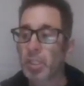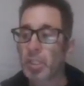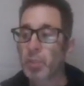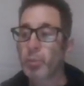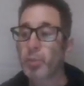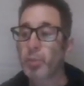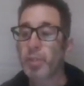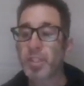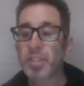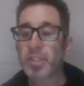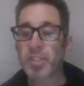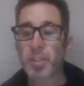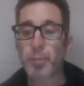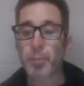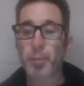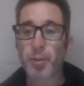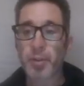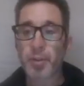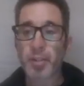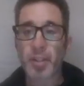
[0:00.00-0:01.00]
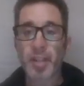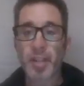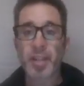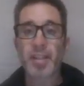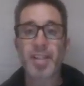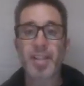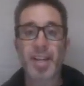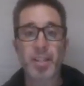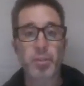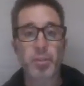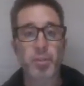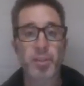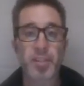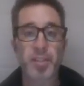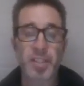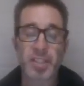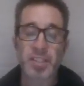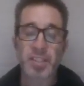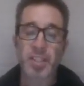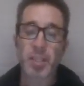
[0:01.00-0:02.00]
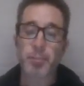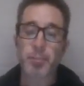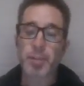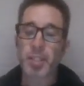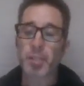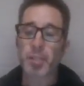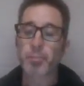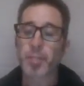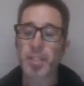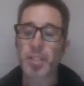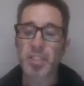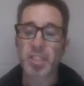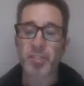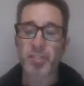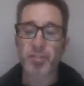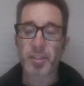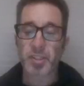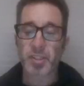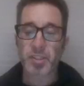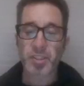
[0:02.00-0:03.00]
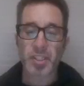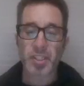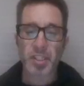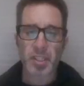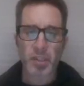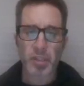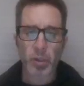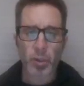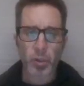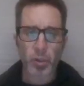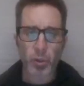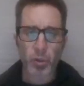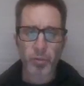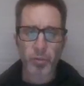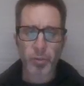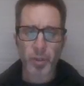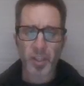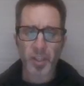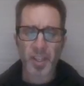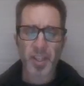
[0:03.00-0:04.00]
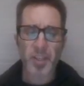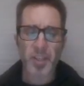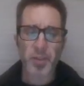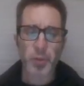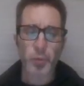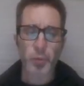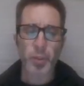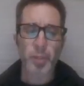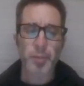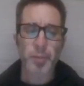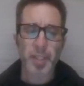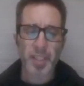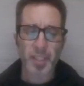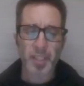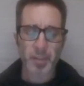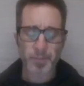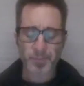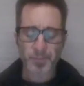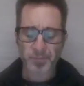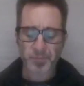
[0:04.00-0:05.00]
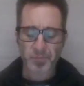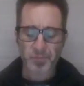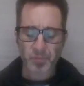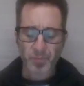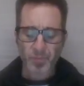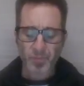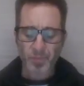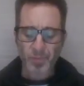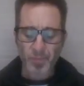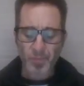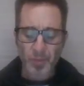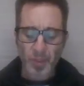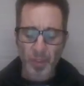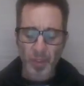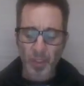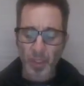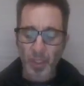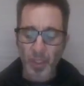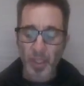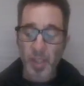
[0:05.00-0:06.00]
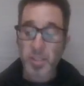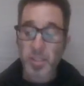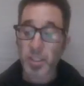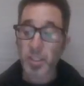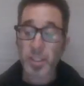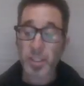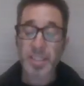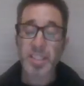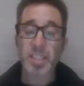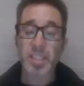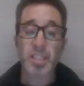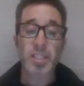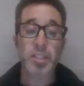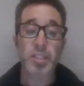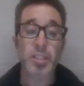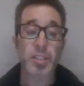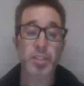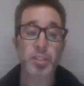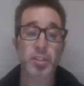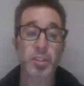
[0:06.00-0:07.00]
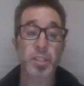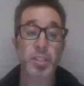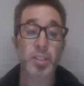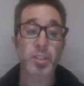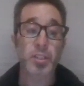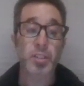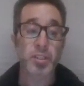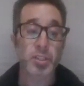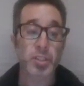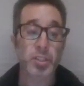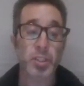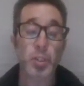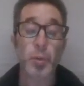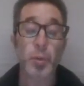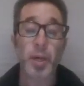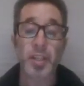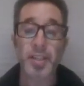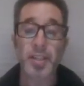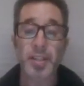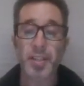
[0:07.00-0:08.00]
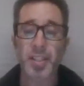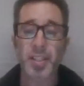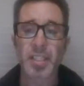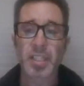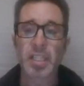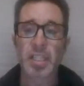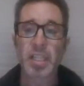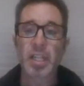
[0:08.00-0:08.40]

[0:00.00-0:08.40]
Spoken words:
Really simple, natural things can make a big difference in our overall health and well-being. I'm going to continue on here.